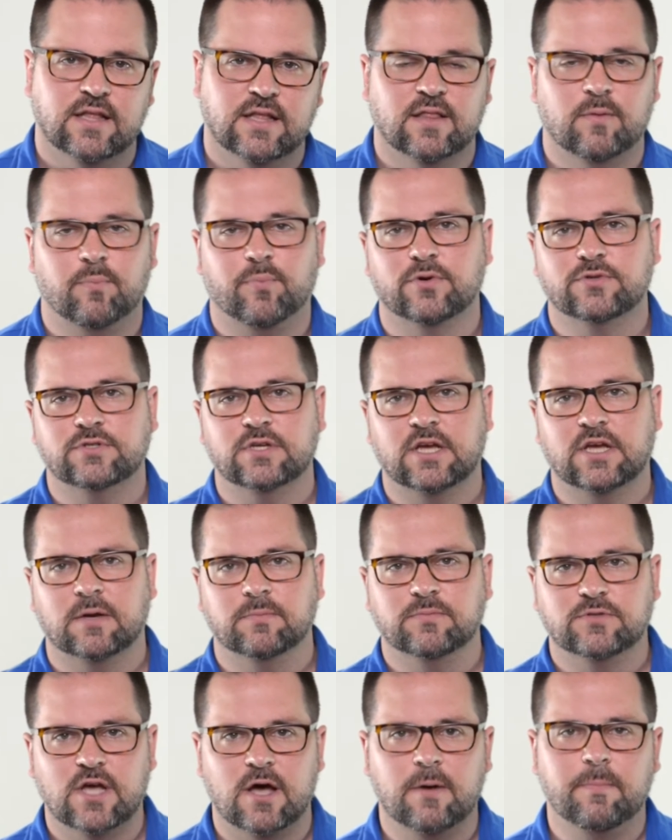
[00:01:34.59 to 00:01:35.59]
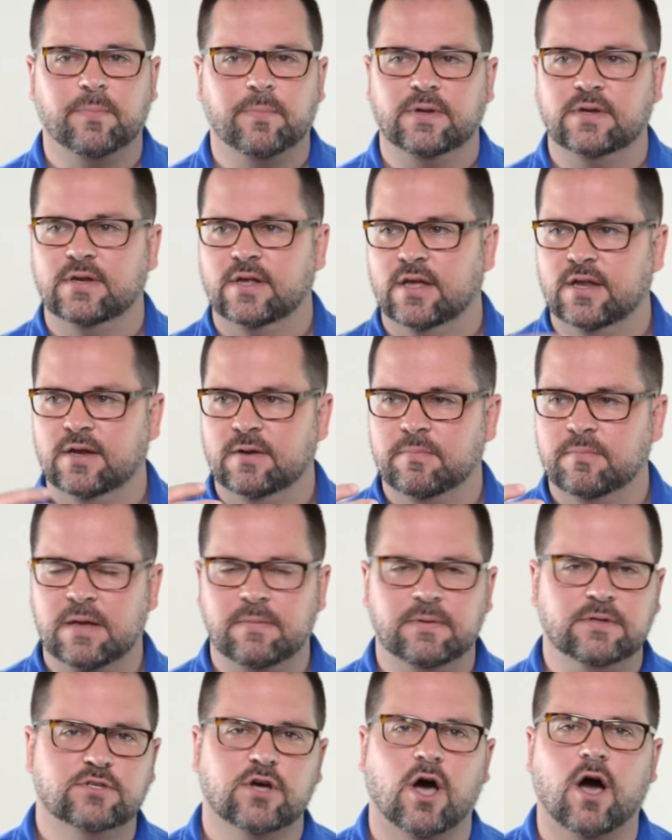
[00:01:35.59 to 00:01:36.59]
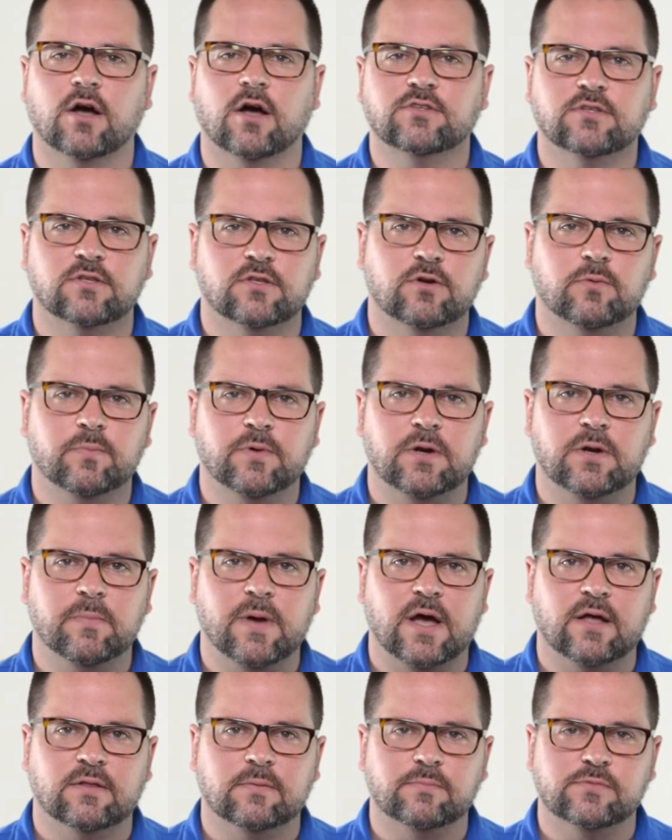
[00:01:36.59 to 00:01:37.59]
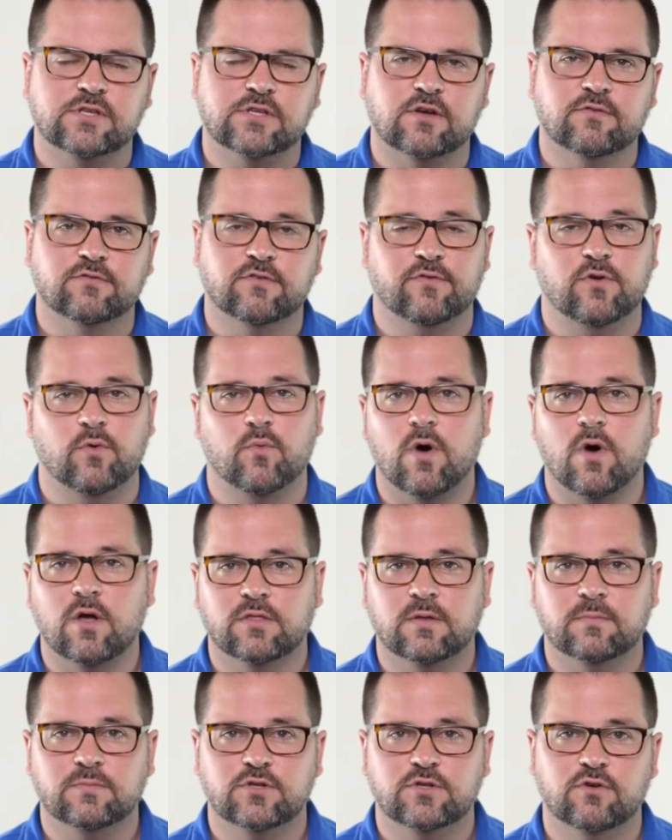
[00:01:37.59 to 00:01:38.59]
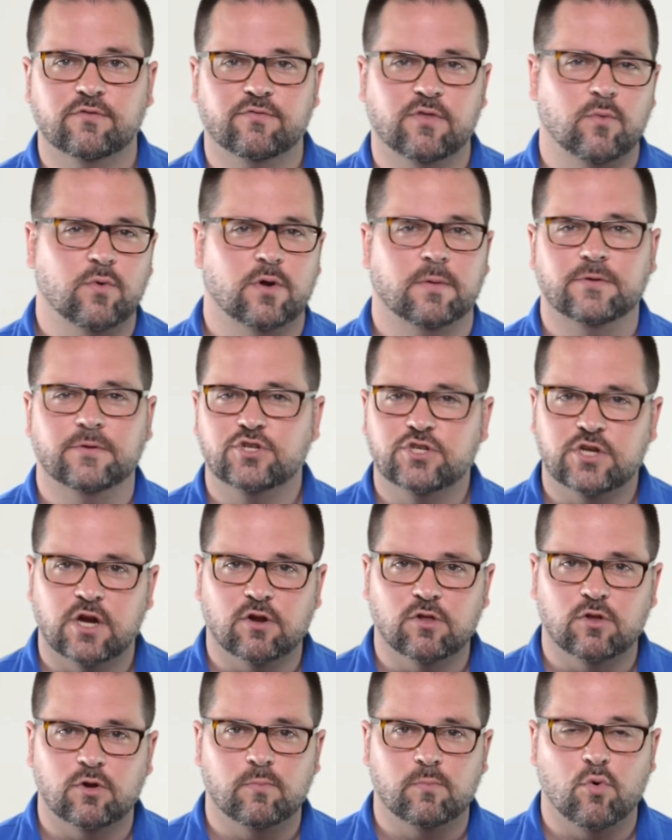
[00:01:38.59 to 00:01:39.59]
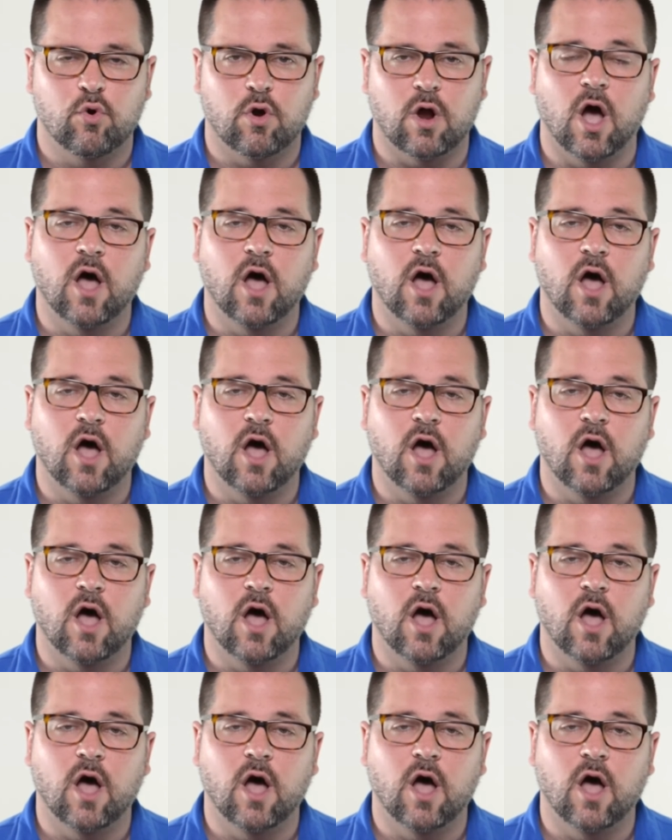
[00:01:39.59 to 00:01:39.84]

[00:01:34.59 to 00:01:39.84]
The person comes up and maybe talks a little bit about themselves if you want them to, if they want them to share a little more.